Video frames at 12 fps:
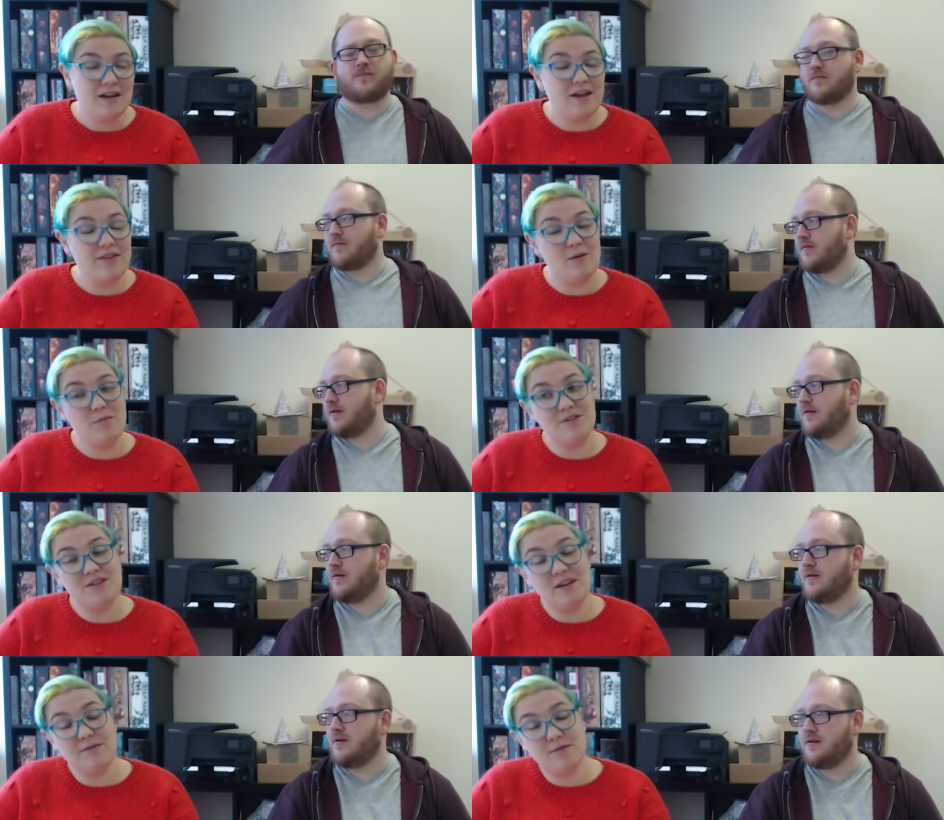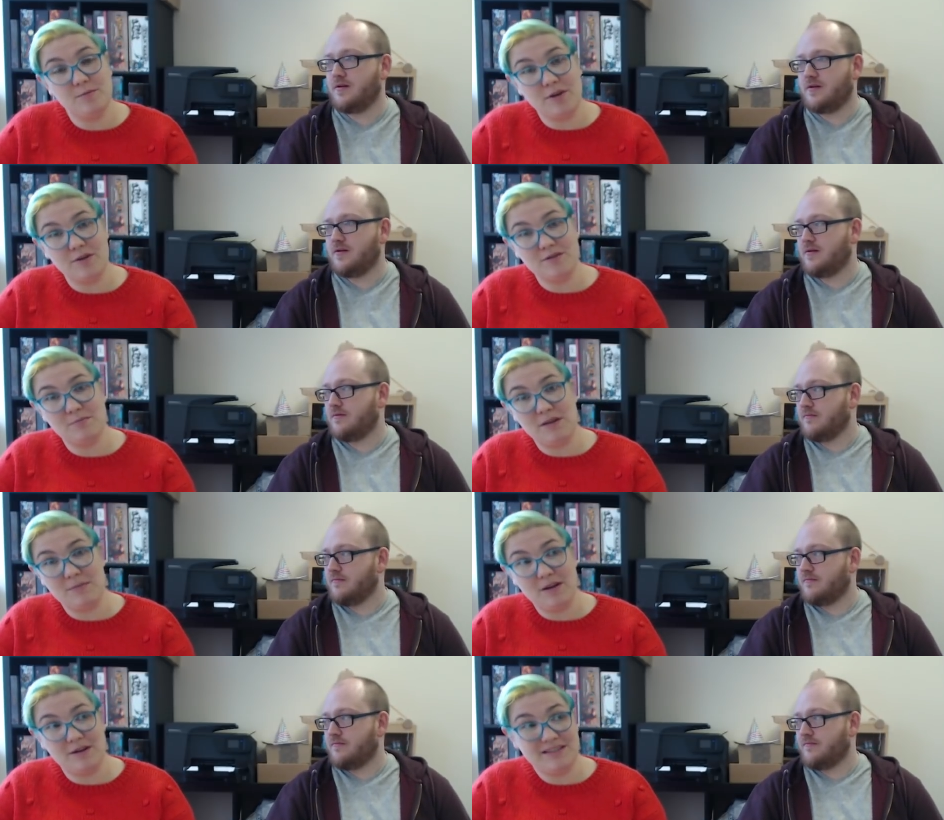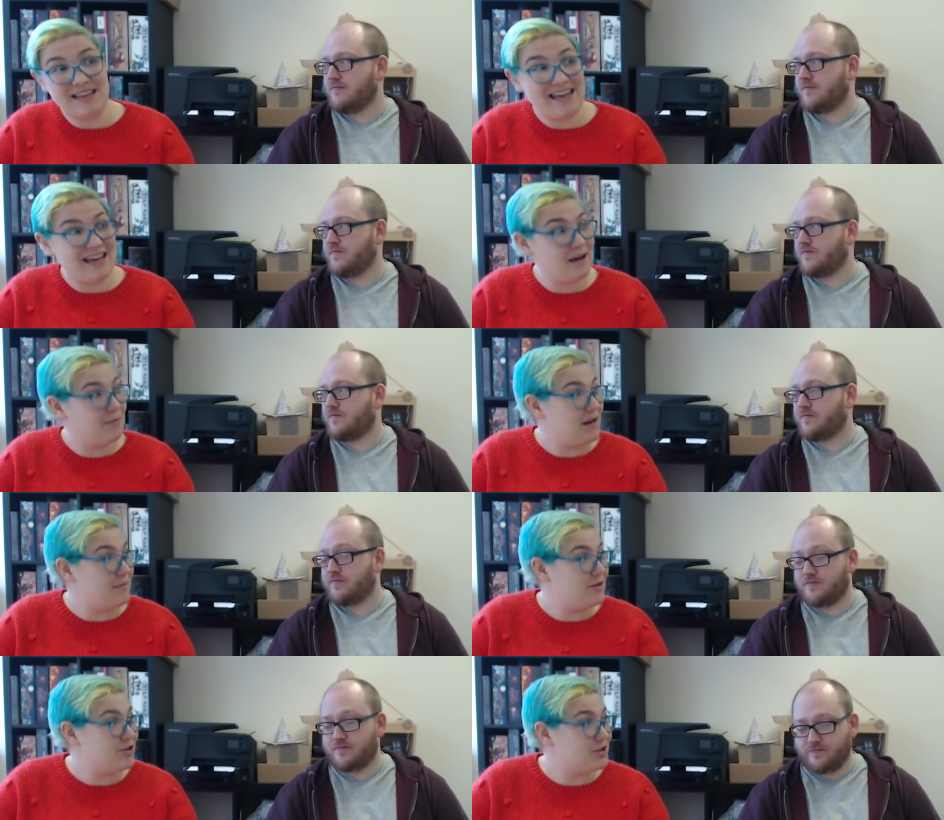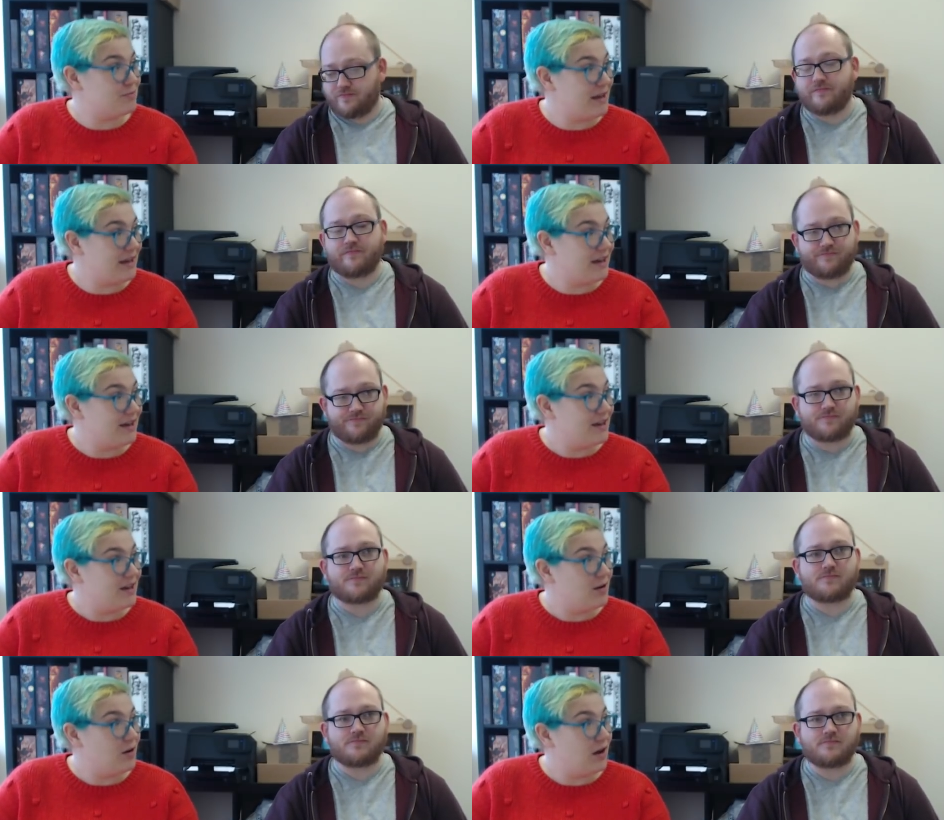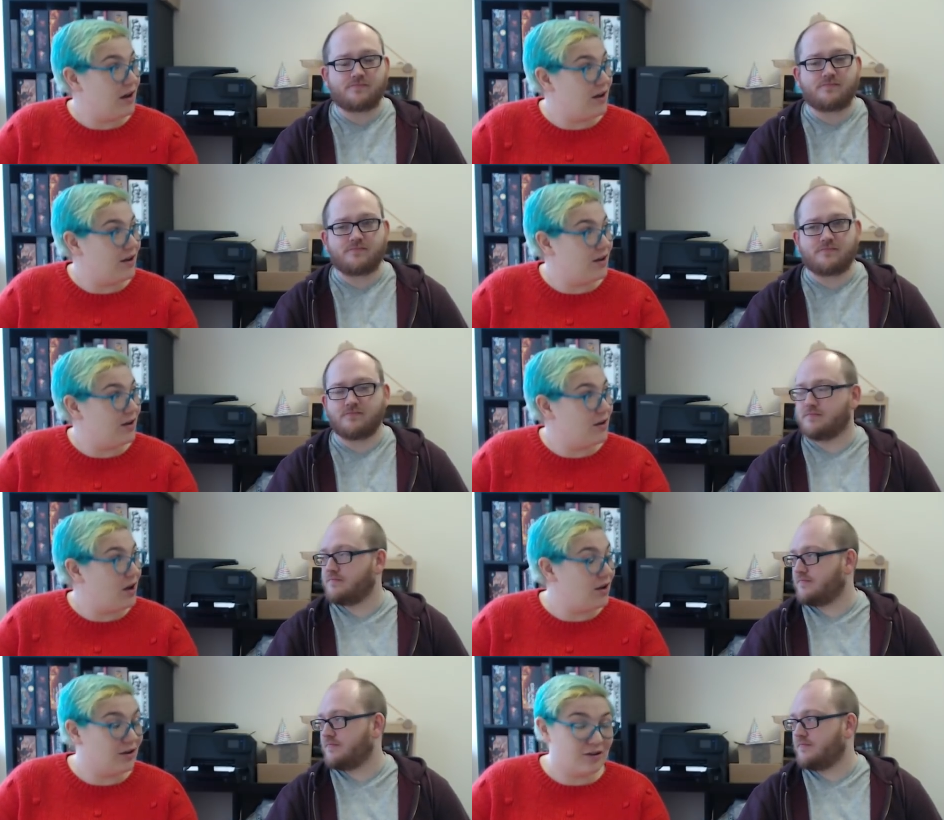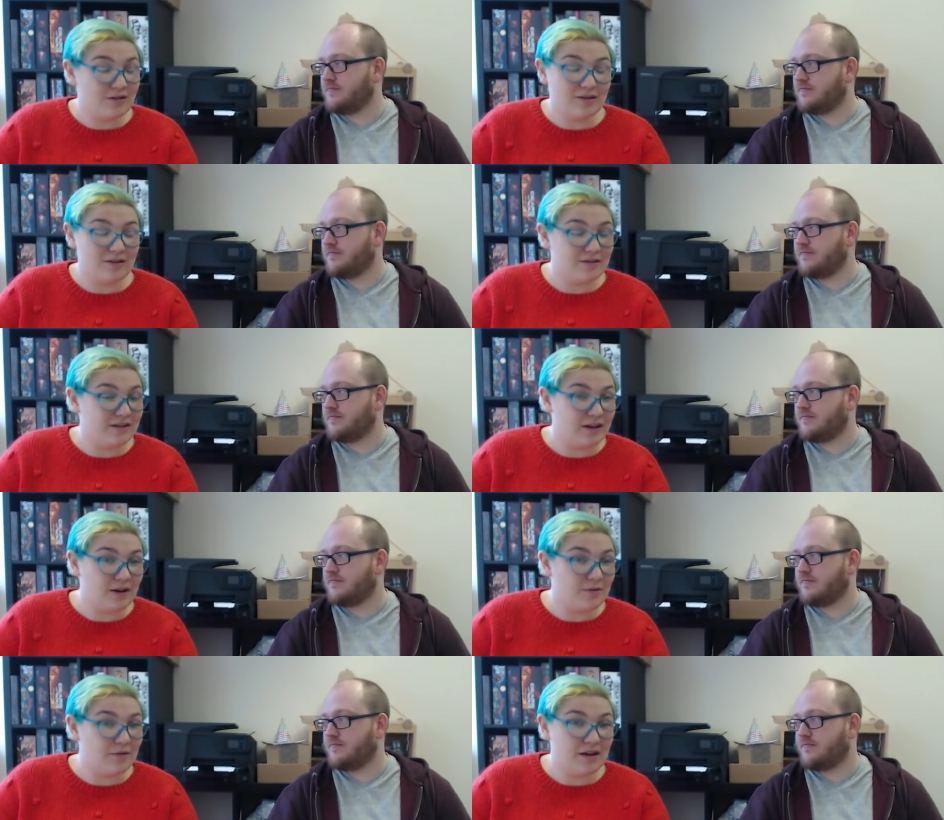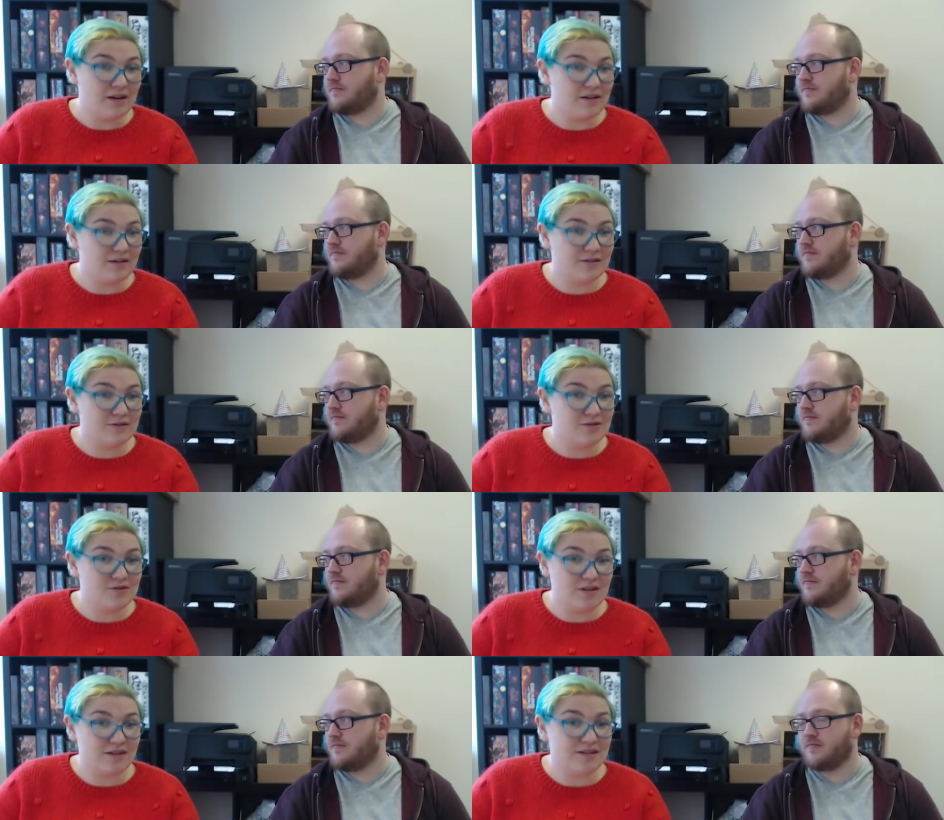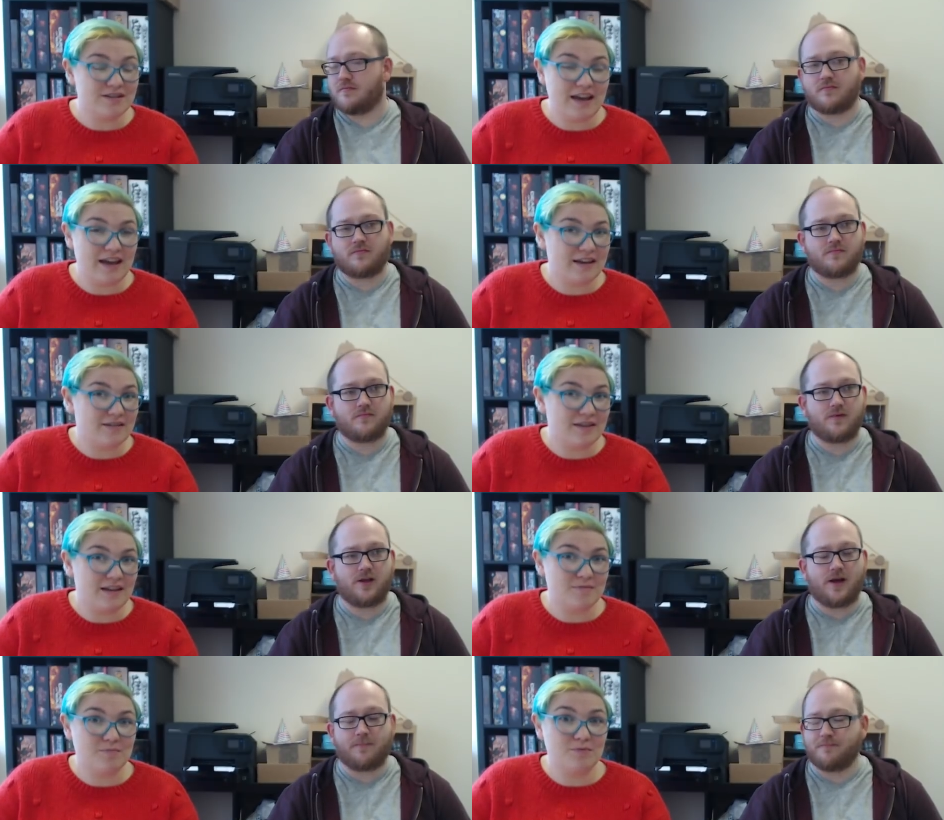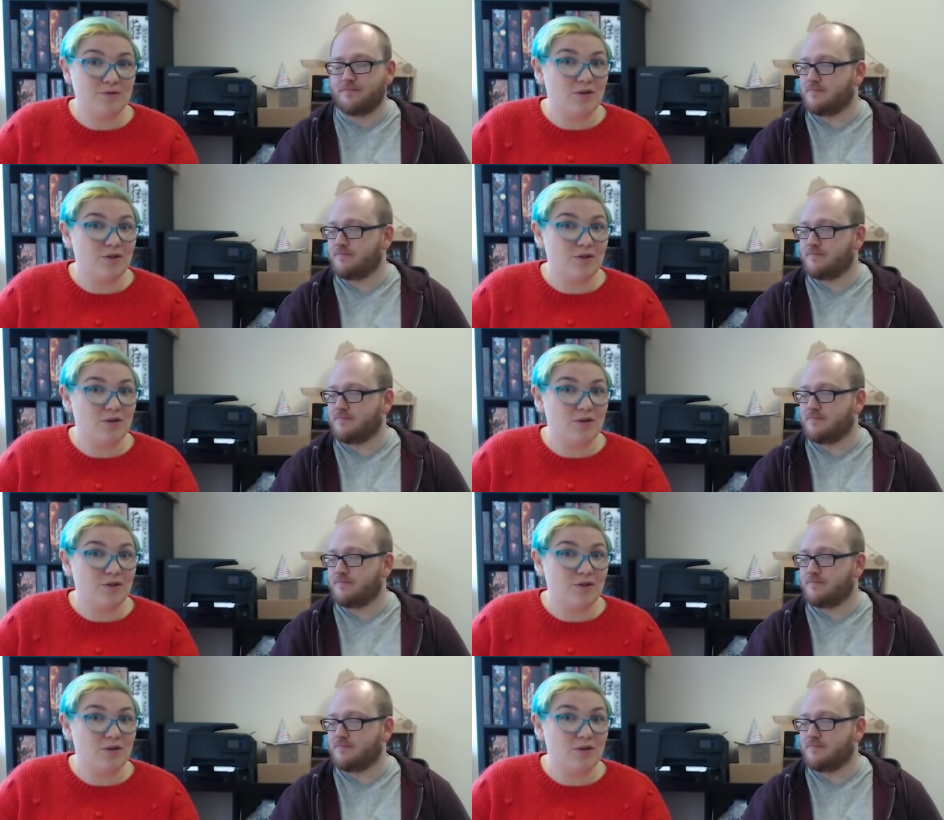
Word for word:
Speaker 1: and then once you're comfortable going to BPRD and maybe just make uh, a you know a constructor deck that's yep.